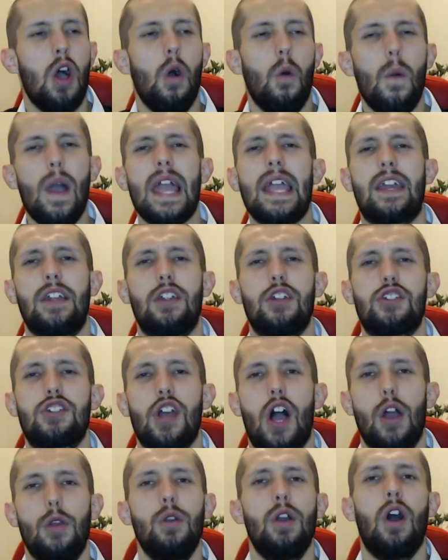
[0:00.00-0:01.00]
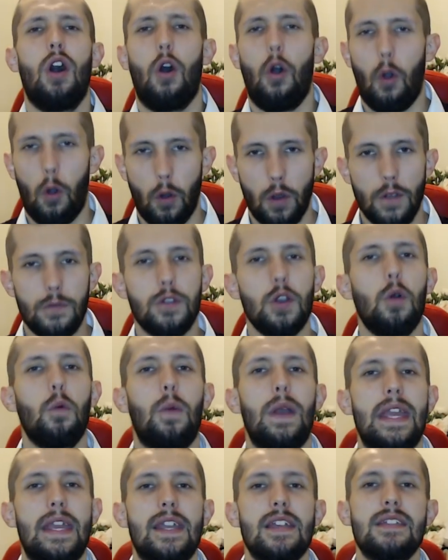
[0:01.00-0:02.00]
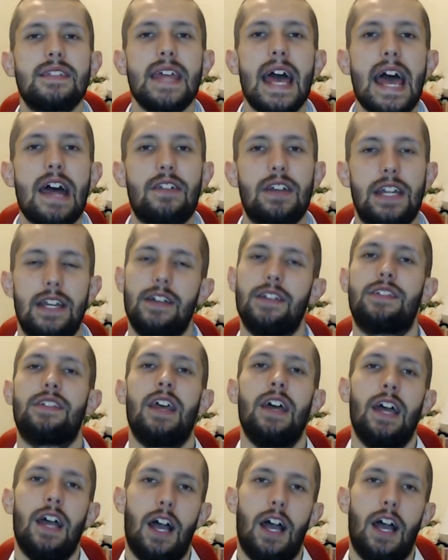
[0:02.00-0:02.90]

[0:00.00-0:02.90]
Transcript: we're going to show all of your weakest areas,